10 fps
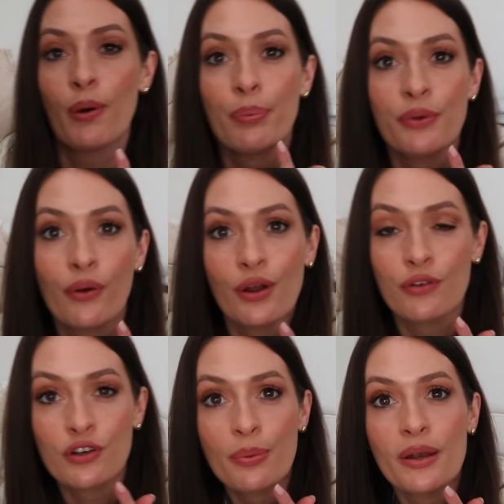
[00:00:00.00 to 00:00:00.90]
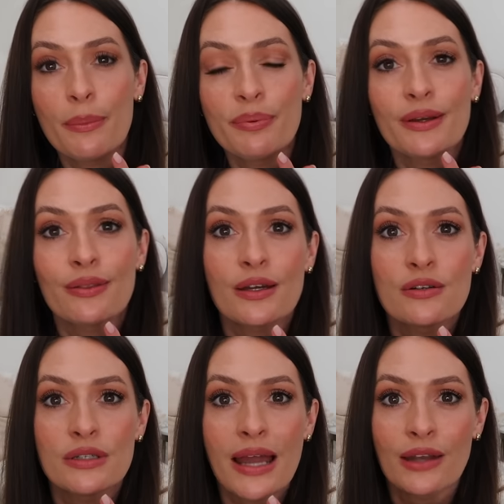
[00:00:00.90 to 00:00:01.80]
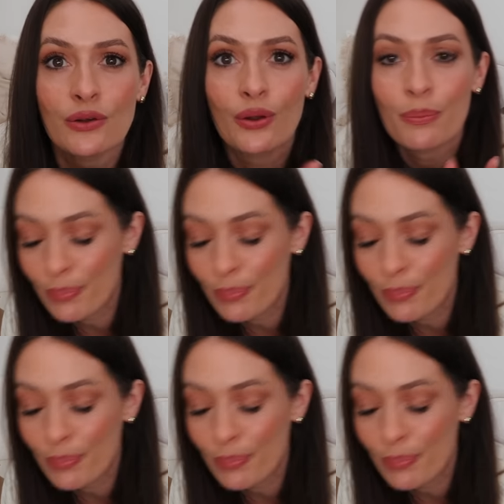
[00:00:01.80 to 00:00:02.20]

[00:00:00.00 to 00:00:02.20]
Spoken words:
popped it on over the top of the lipsticks that I already had on.